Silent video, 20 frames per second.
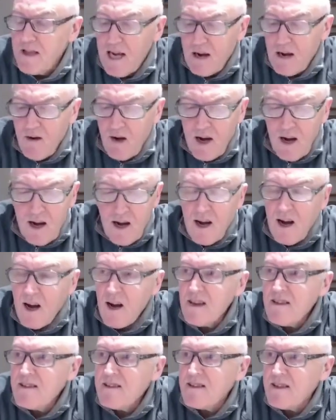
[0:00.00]
Now,
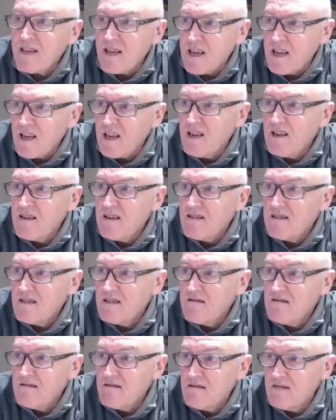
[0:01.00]
I think,
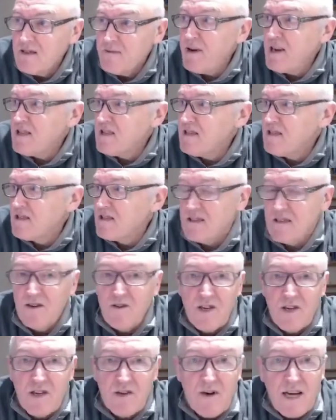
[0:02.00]
depends
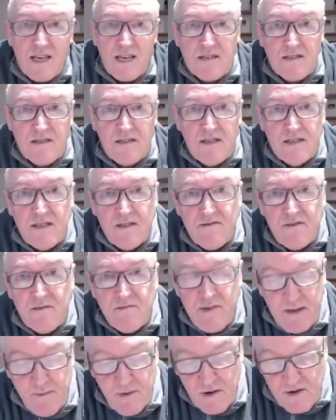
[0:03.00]
who you ask,
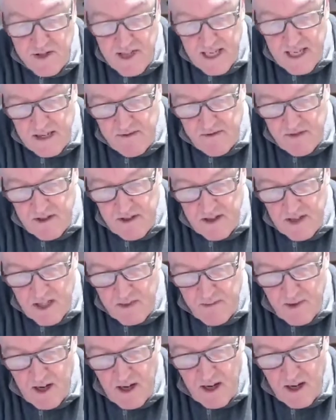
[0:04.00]
different people say
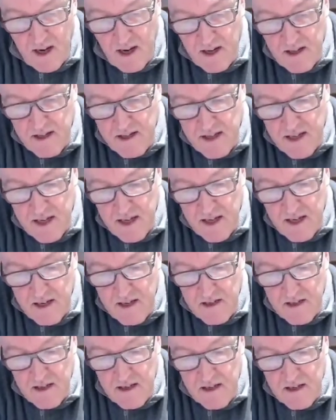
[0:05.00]
different, but I think
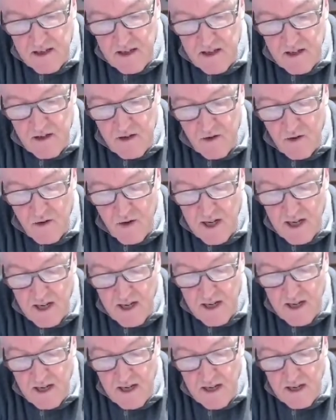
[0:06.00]
that you
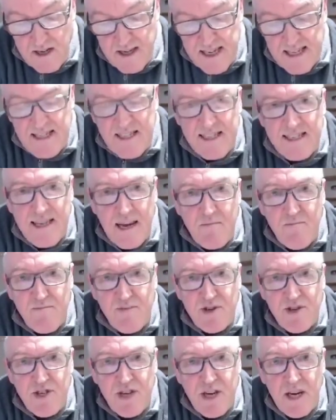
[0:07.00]
get a
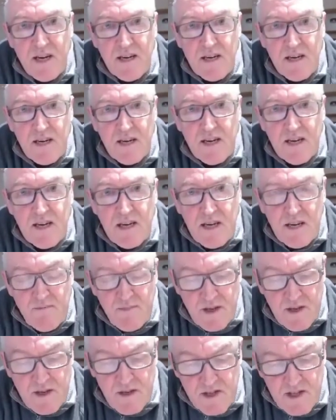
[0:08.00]
temperature
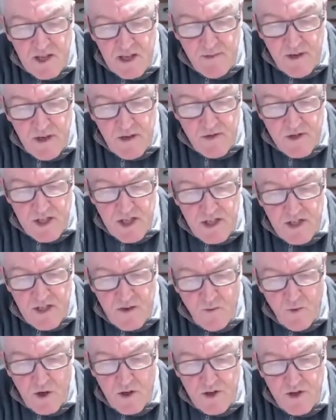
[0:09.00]
because the immune
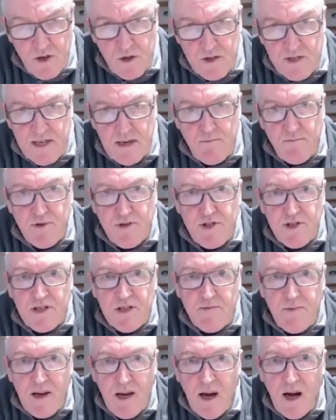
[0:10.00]
system wants your temperature to
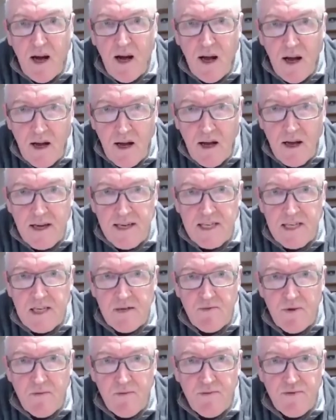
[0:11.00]
be high to
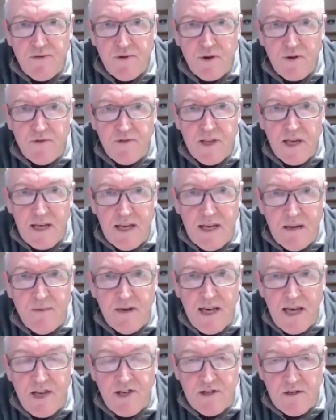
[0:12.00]
improve the
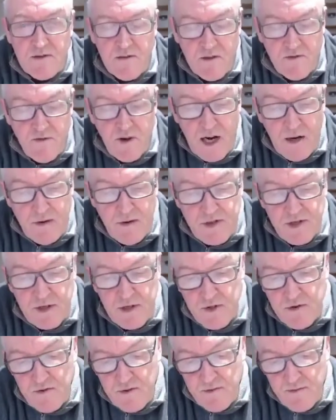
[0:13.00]
elimination of the virus
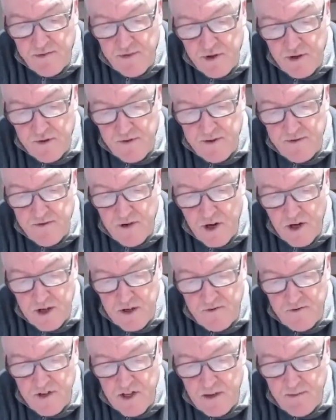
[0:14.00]
and to improve the
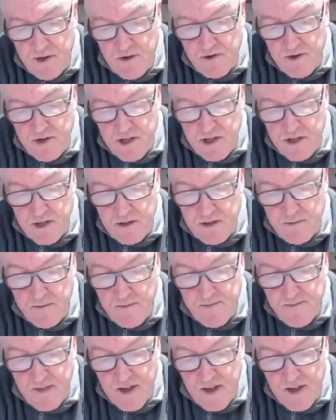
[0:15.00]
function of the immune system.